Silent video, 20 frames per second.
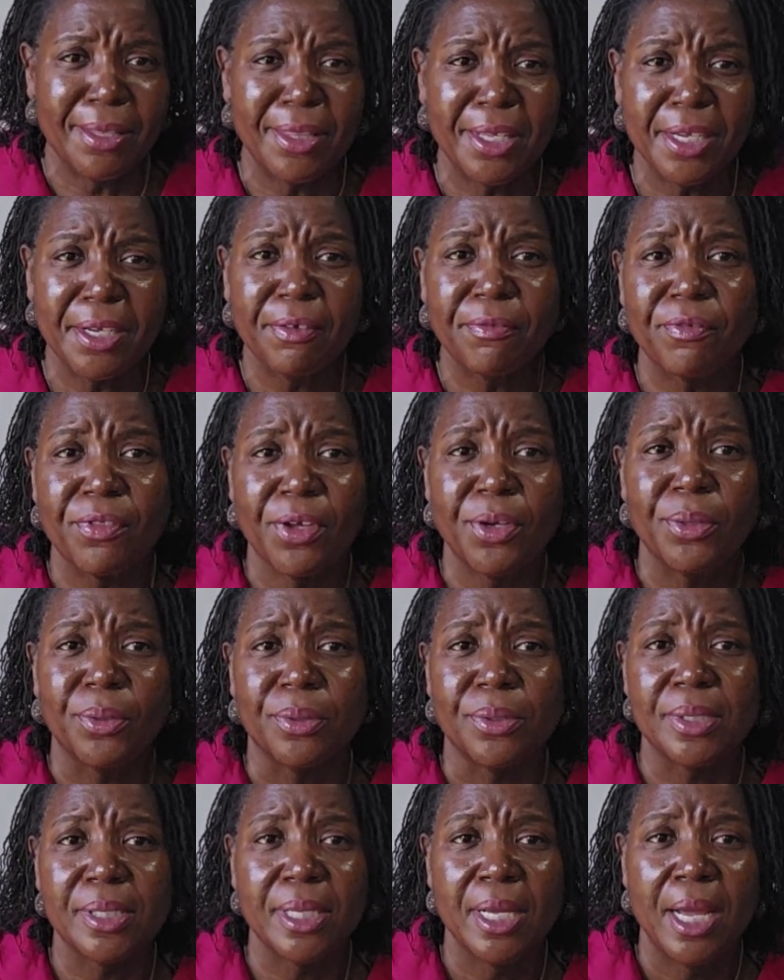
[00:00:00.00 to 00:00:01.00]
Think of
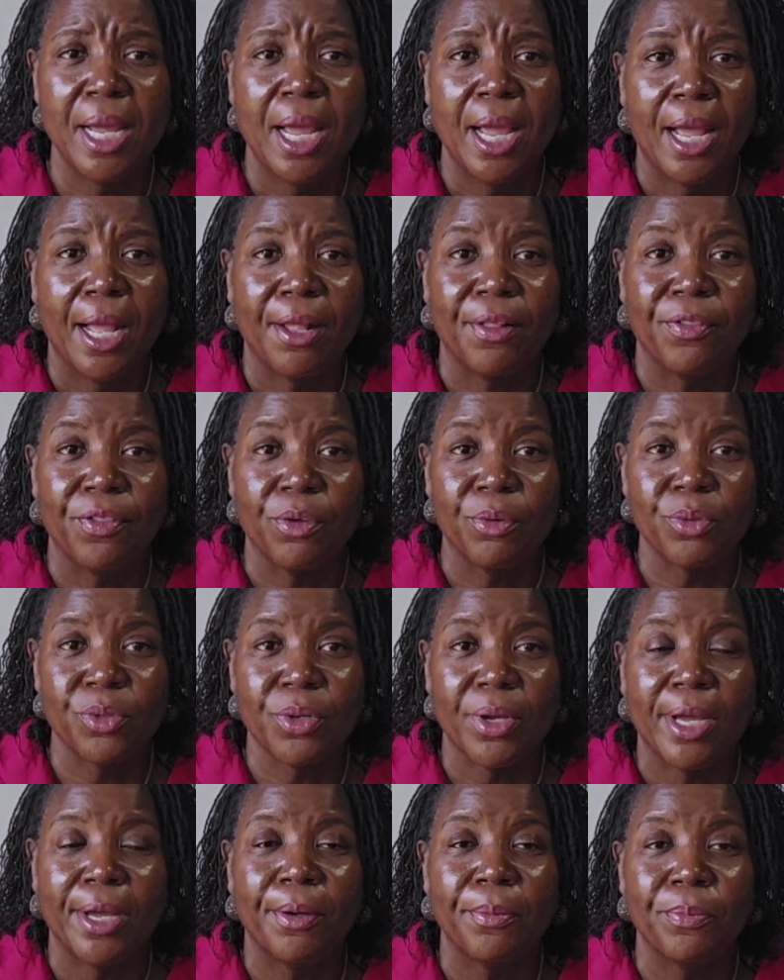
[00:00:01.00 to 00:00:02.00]
those, and those
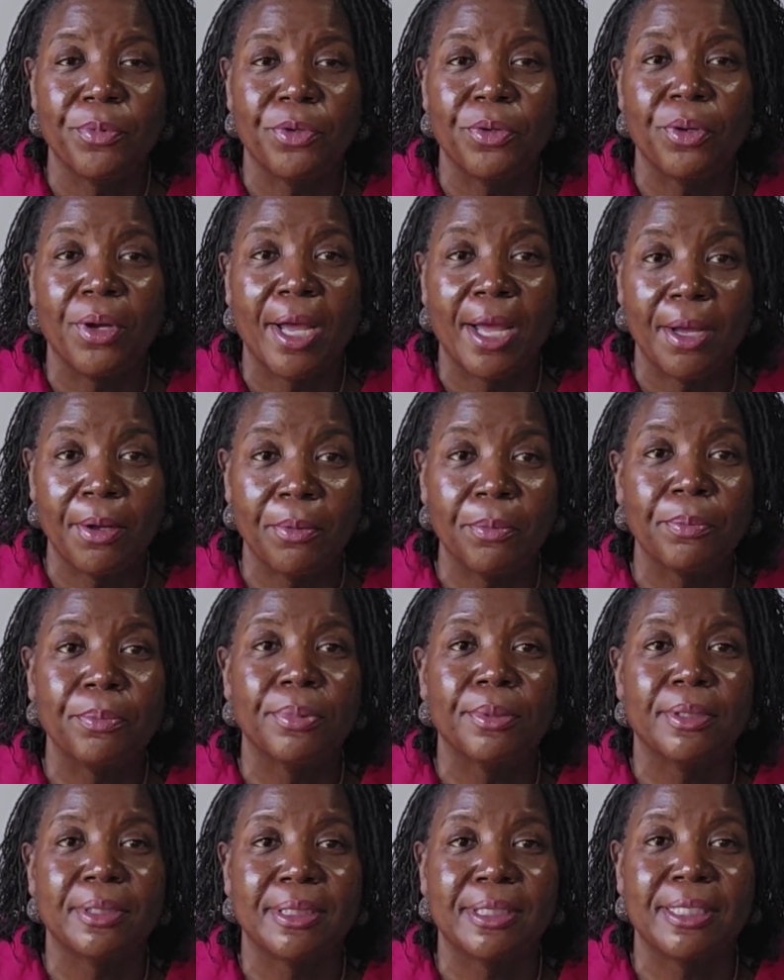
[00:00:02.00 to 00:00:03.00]
will help you
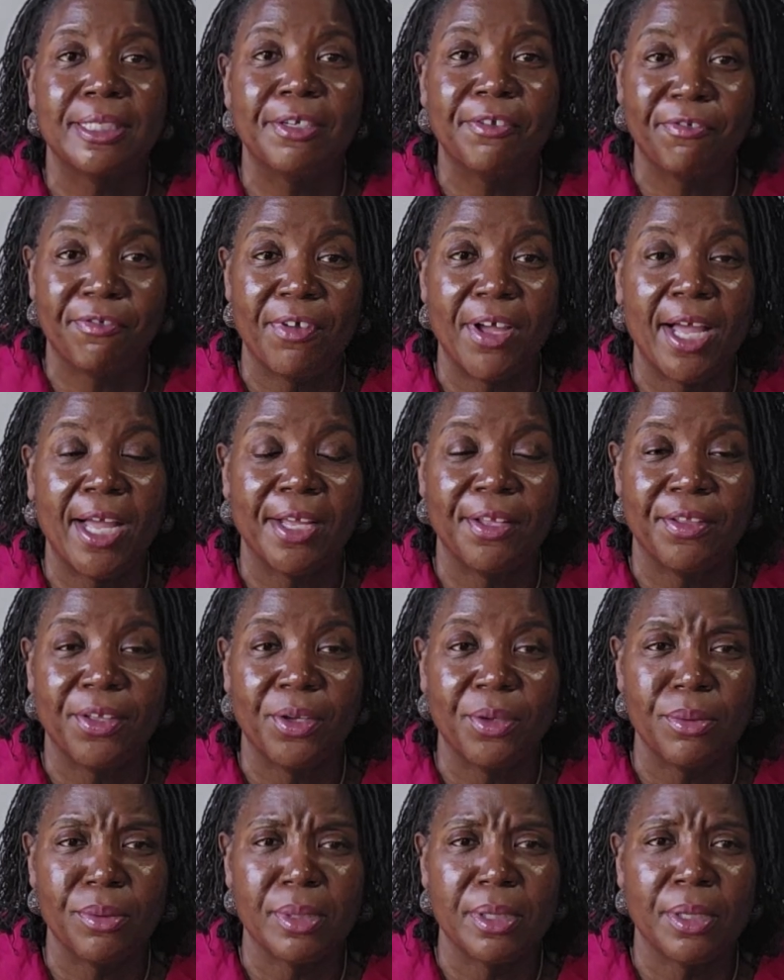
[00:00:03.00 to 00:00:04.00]
to define
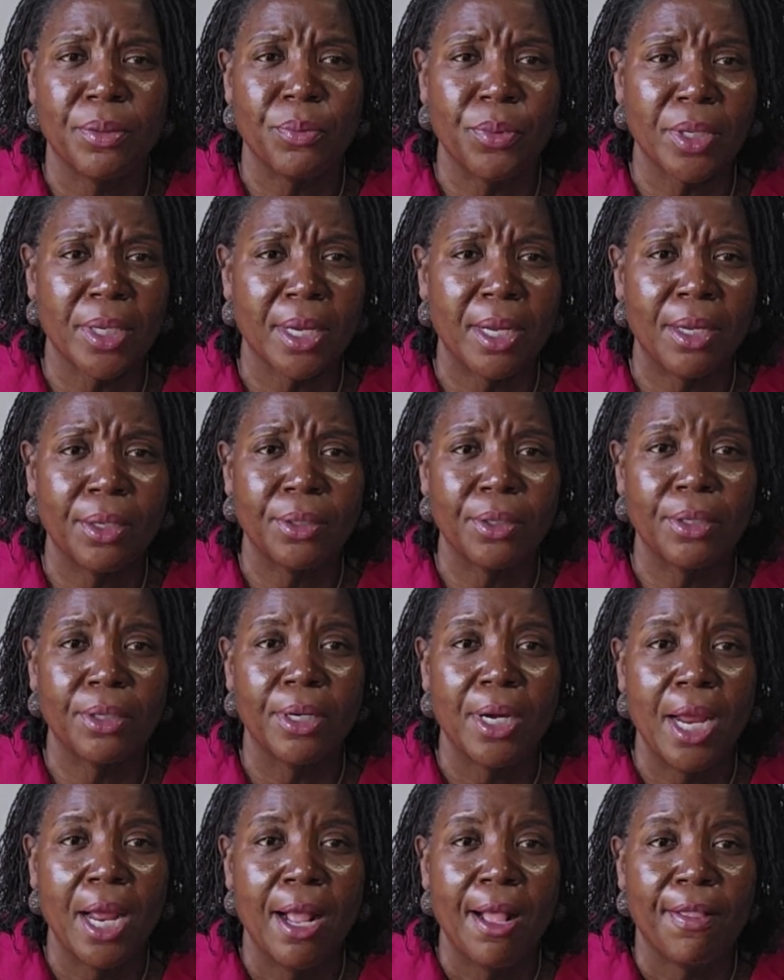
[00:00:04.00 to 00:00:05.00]
those, and what
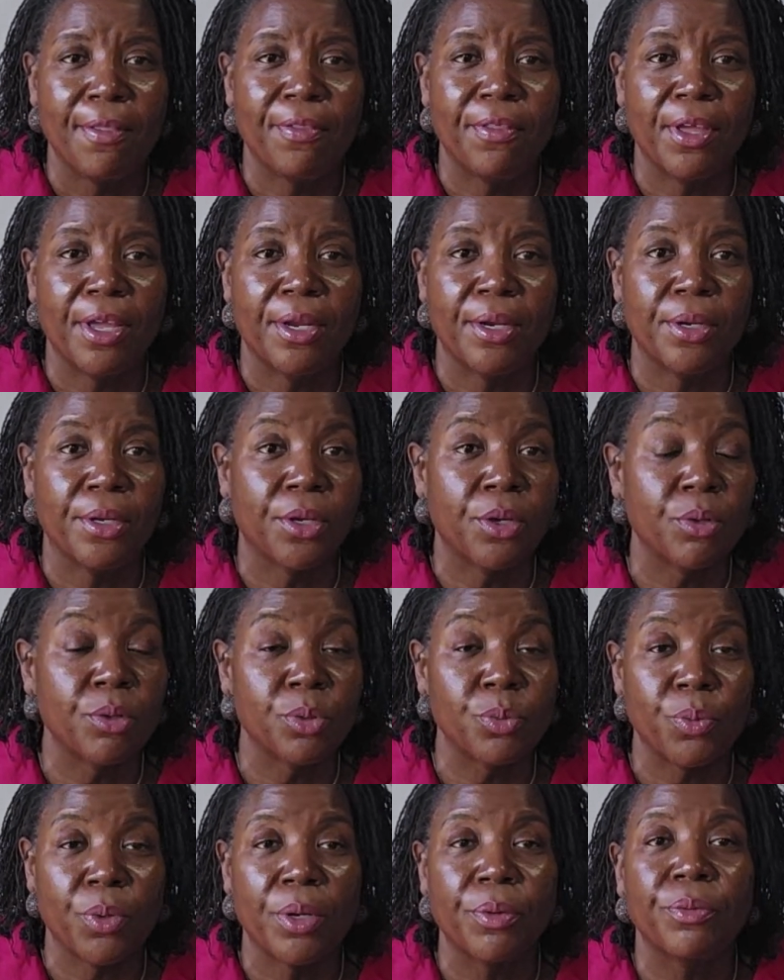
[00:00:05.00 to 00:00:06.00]
color that it
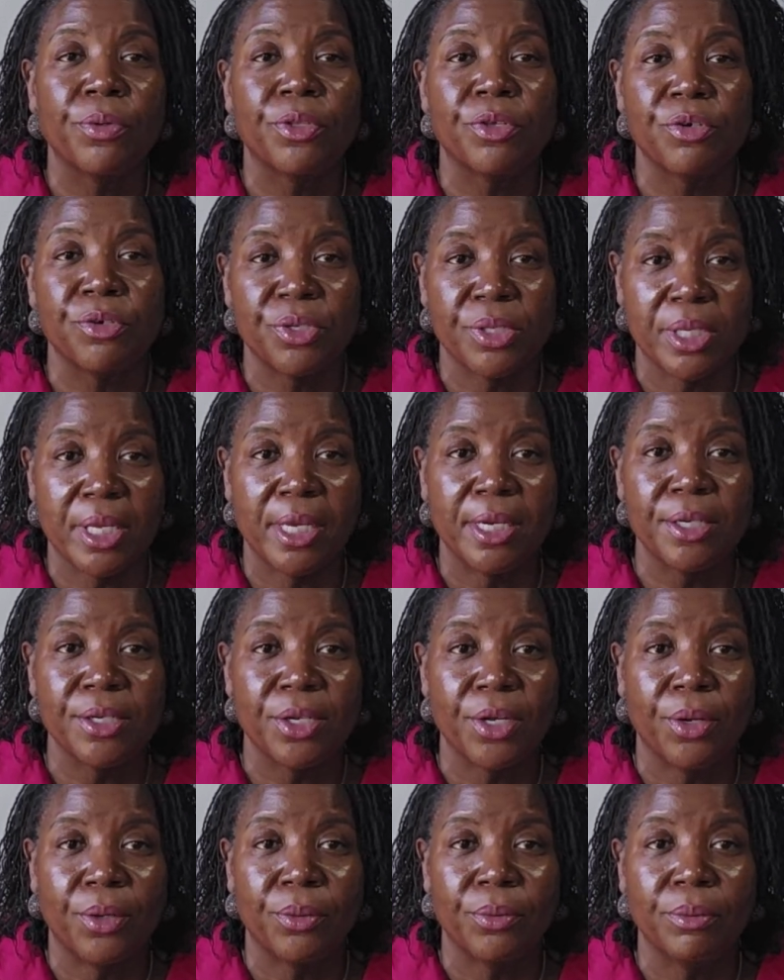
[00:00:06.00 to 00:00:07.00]
goes well with your skin
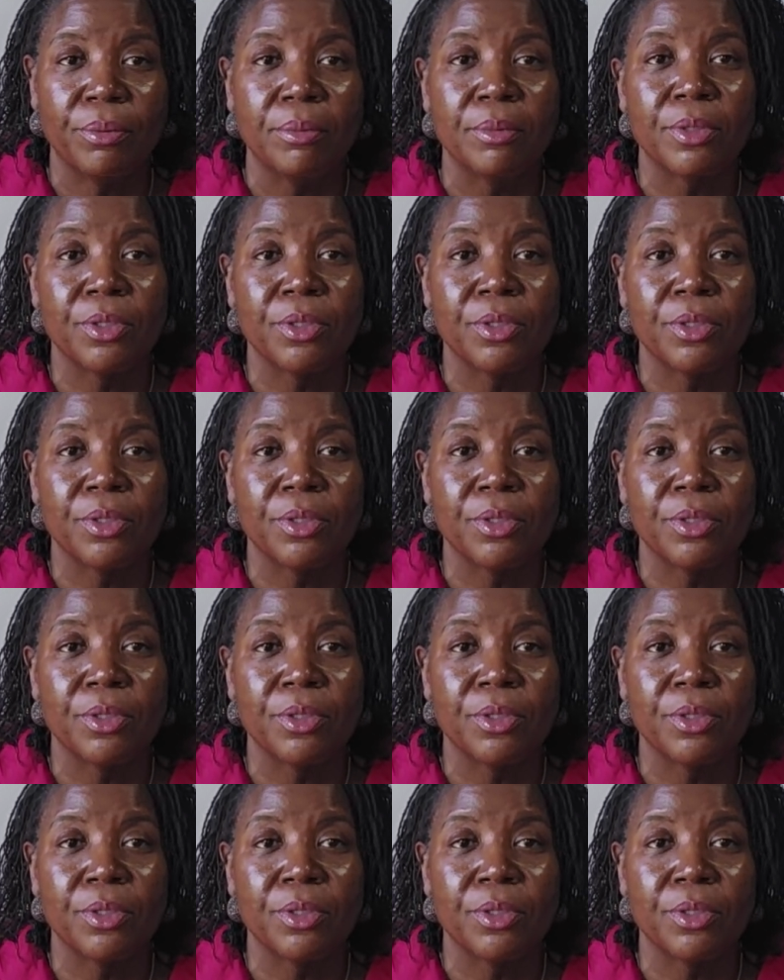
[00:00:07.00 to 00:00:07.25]
tone.